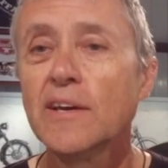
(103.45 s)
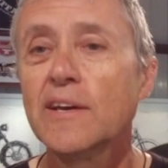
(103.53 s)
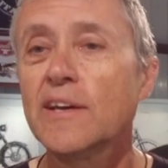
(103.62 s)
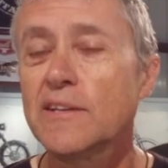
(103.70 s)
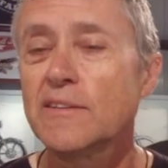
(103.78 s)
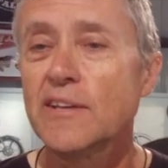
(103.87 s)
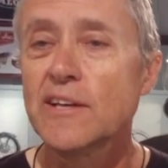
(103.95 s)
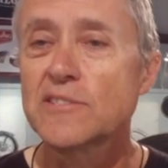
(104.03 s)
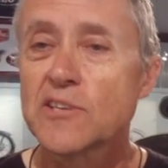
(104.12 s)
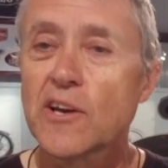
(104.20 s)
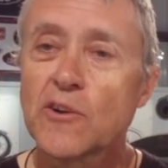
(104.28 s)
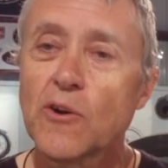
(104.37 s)

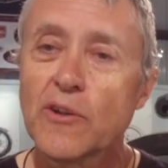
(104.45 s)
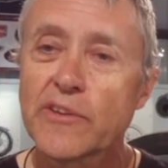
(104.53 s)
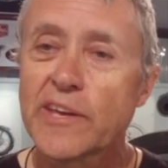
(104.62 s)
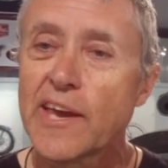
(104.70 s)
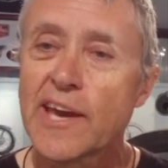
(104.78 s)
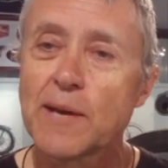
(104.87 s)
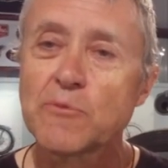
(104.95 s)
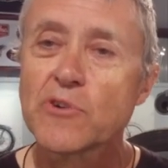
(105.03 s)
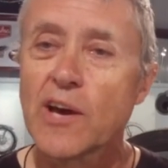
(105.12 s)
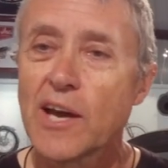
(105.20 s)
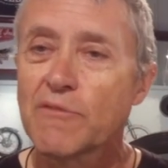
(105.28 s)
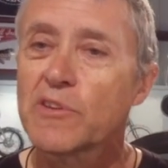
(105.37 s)
It's got all the cam
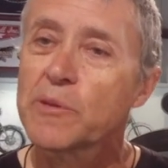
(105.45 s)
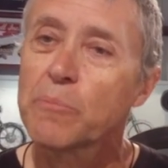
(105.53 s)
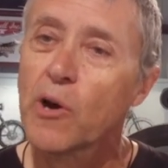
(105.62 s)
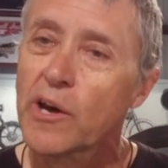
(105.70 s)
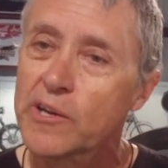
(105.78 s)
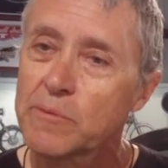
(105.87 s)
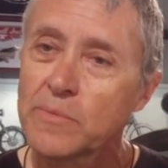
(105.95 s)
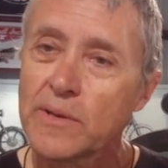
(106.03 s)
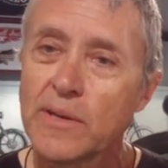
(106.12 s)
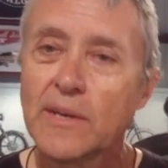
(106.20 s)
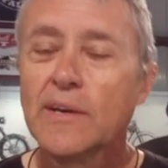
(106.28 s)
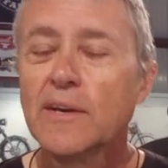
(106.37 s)
drive at the bottom.
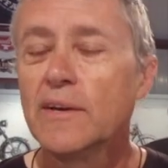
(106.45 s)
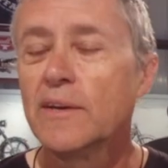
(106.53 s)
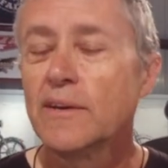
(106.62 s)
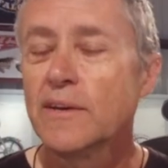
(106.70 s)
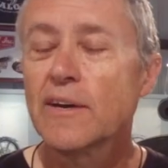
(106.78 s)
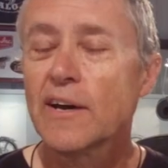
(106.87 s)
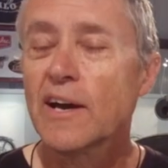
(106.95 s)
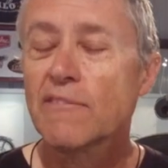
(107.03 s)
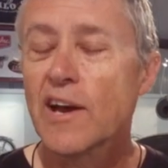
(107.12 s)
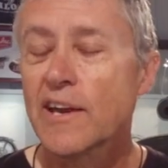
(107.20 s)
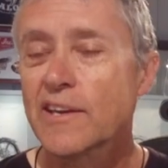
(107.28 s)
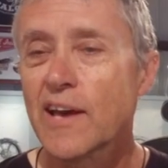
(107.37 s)

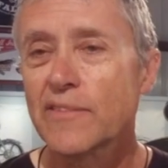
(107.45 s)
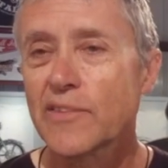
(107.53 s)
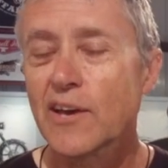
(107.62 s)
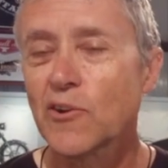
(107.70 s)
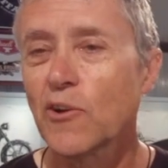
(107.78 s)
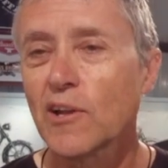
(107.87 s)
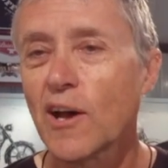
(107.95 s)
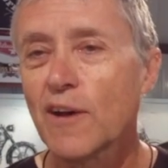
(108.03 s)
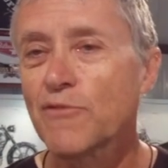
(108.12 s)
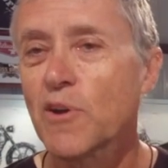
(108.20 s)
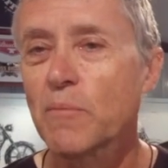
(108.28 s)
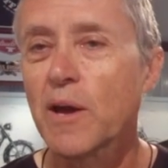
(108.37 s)
I cut that all
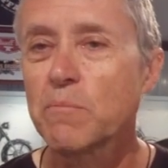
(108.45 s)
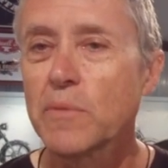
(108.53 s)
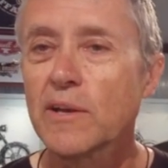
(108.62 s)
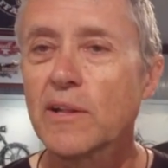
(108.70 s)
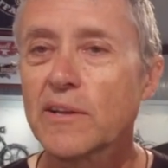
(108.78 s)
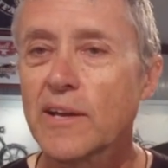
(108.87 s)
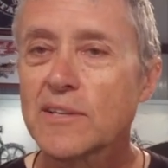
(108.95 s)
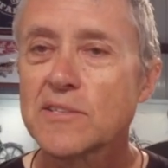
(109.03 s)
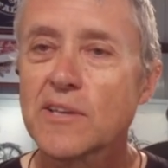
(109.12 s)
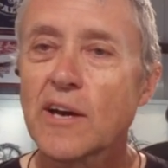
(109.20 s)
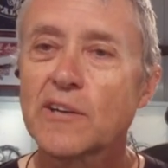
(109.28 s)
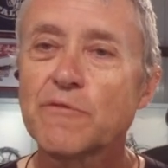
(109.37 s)
off on my mill and I
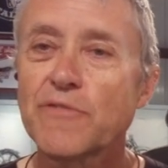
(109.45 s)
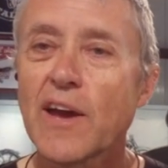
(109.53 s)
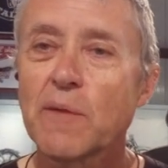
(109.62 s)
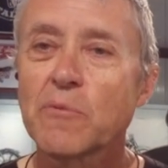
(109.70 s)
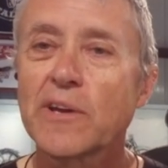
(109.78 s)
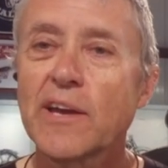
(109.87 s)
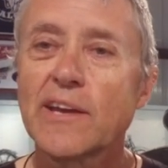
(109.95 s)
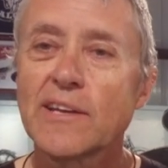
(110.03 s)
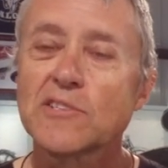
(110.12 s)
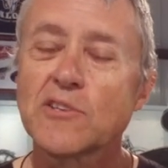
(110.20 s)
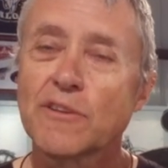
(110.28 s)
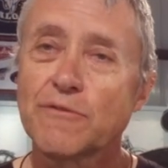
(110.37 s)
started
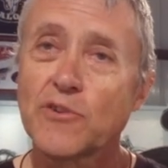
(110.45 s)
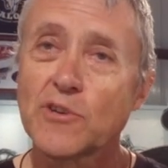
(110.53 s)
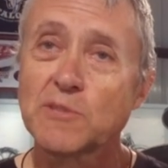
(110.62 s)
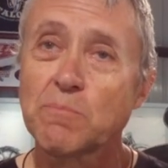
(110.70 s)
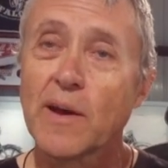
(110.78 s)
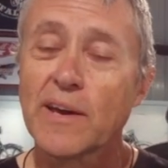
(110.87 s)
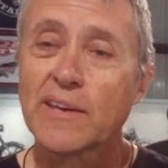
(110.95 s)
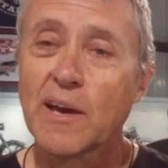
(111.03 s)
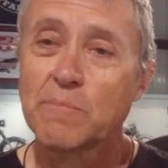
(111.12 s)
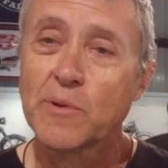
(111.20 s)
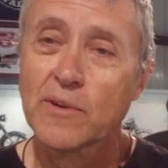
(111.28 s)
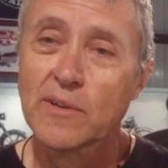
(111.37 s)
fabricating. So the first bike I
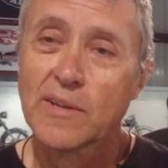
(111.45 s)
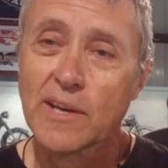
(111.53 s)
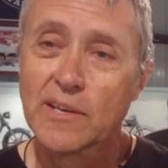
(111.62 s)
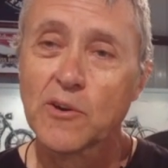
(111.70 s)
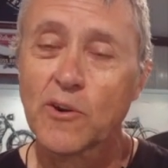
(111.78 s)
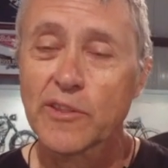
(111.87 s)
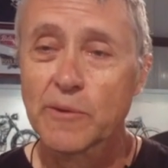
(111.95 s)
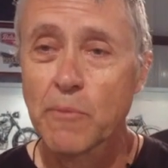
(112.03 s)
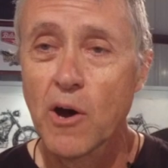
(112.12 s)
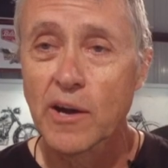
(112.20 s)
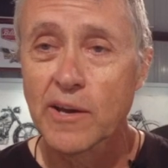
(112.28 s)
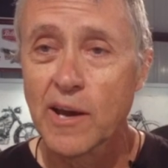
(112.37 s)
built, I called the
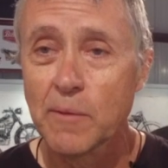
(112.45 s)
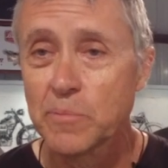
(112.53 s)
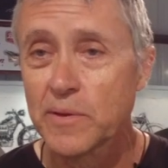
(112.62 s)
mock-up.